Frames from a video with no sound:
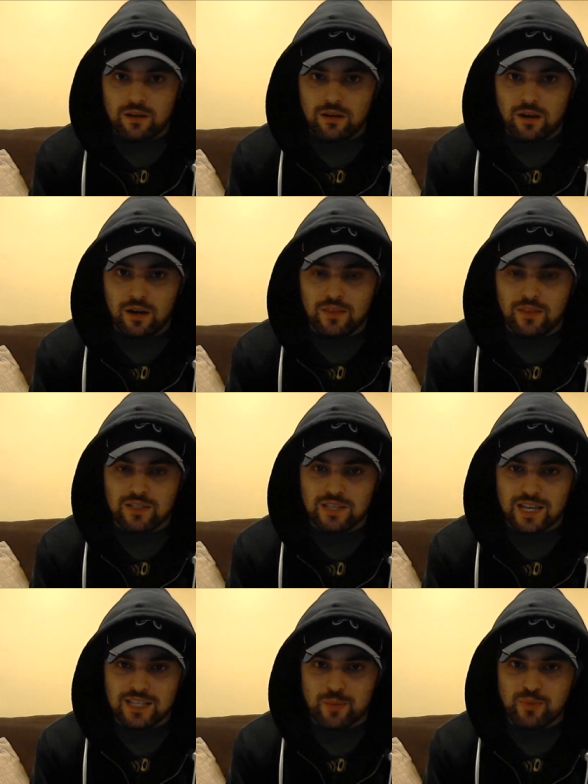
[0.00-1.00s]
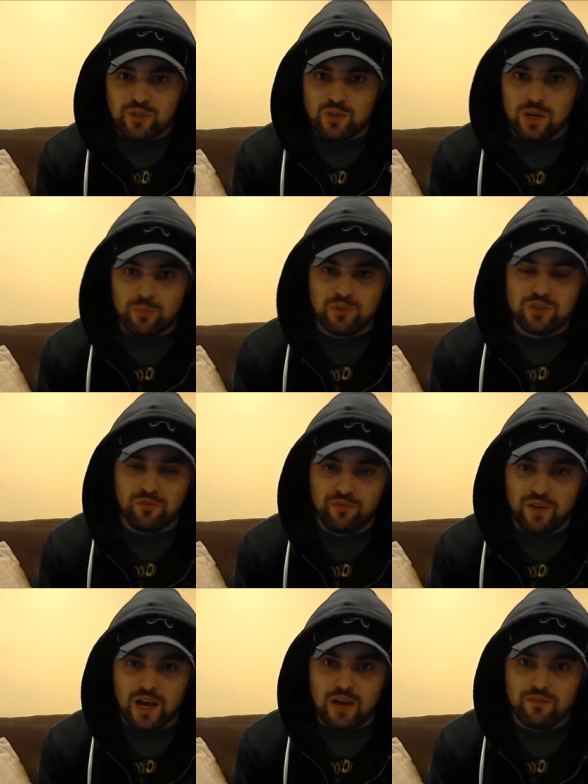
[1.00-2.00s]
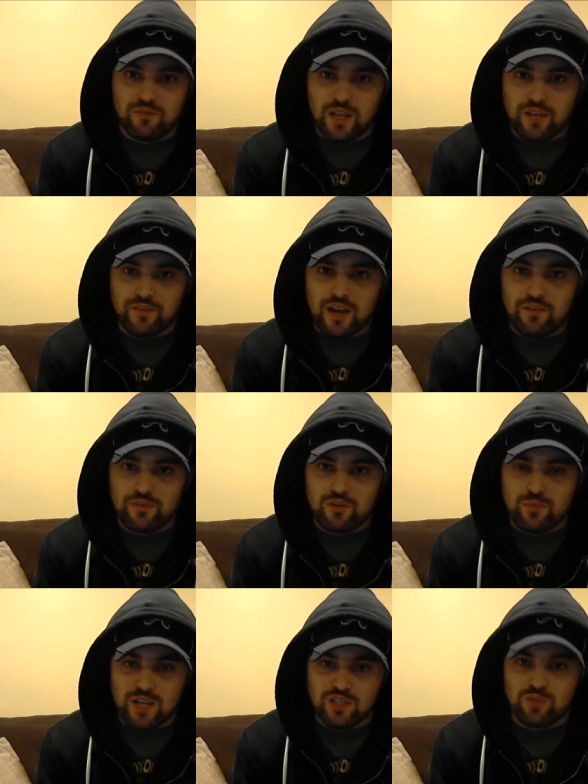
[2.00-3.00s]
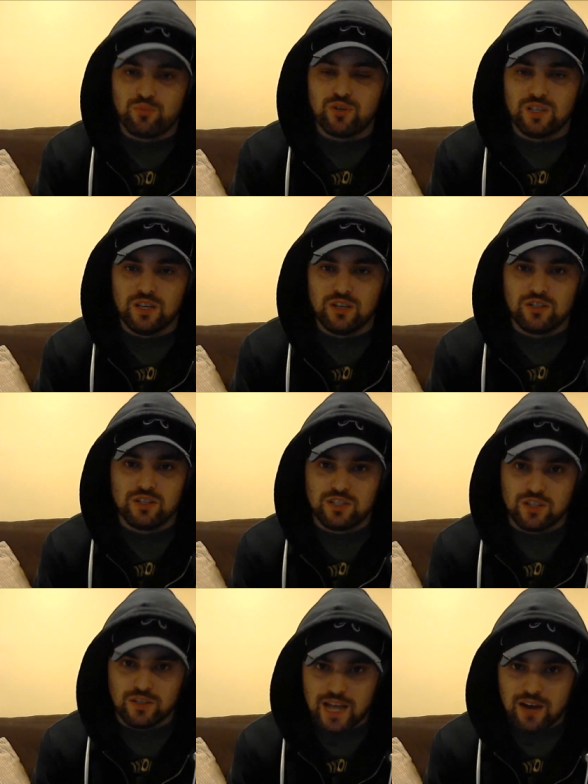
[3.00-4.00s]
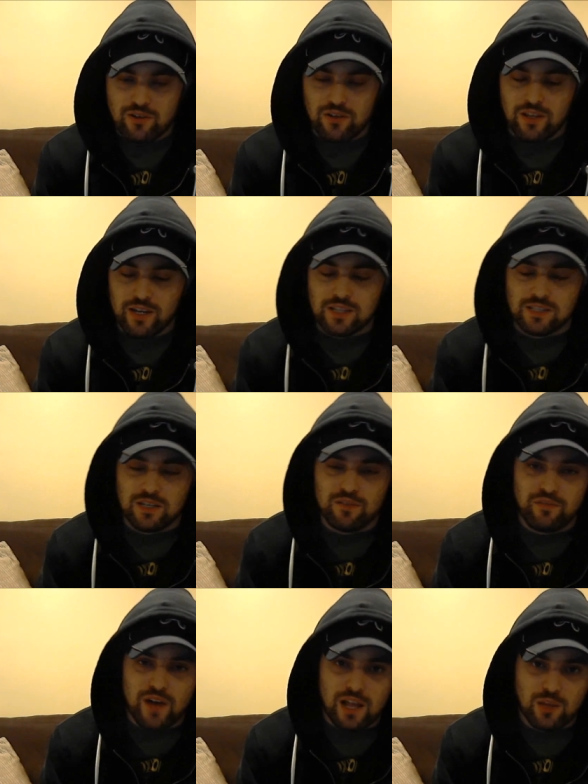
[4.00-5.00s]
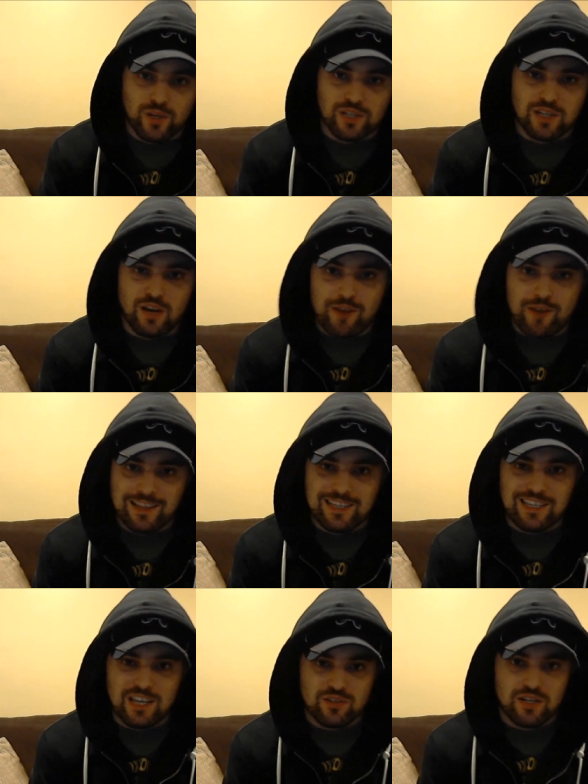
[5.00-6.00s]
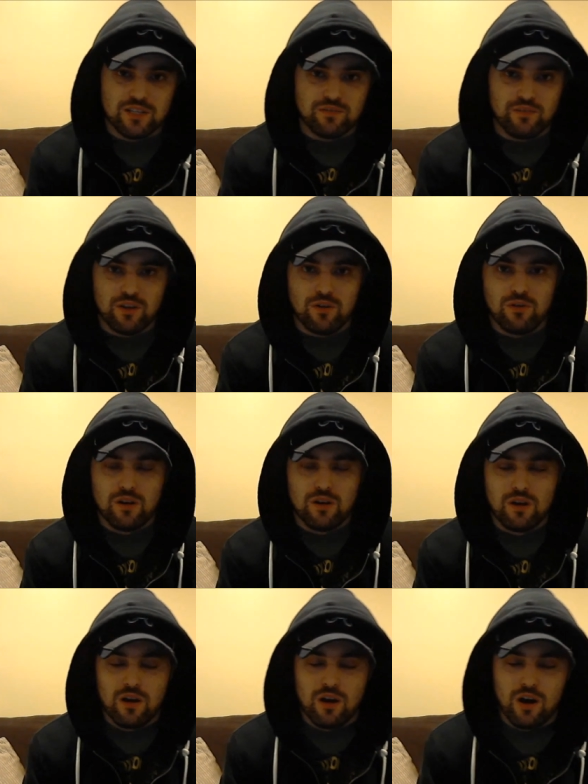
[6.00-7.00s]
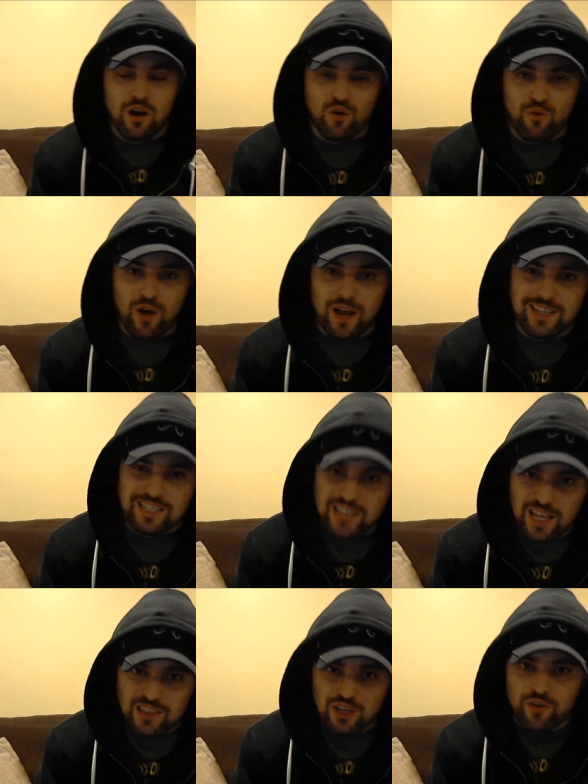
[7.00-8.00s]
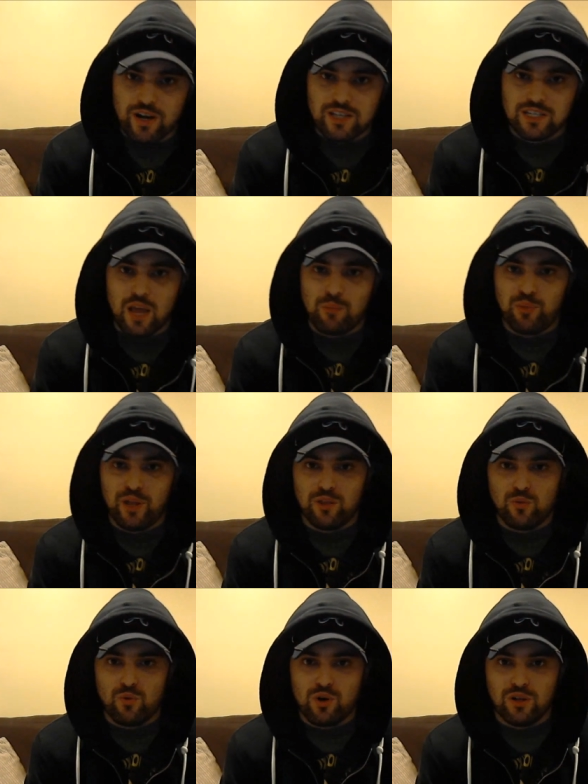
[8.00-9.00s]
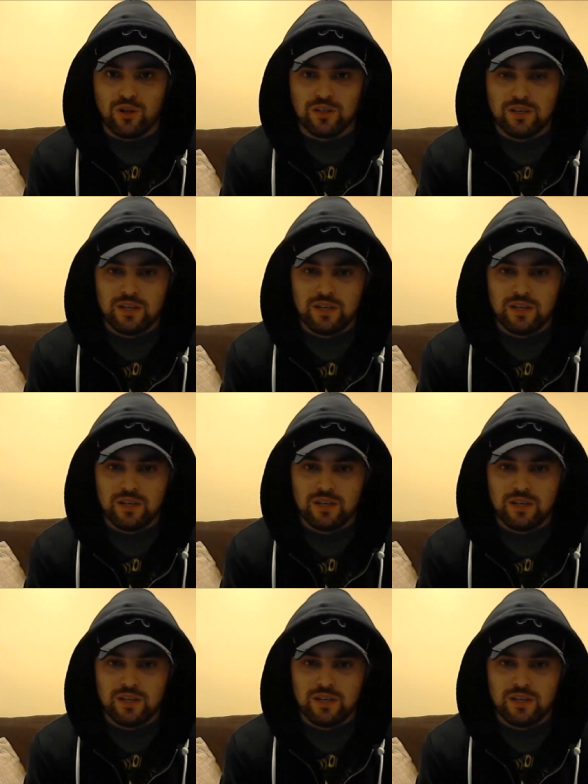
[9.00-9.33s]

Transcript: Uh, this next episode, episode five of Life After Master Prestige. This is on Downhill, like I said, following directly yesterday's video on Grind. It's not the greatest gameplay in the world,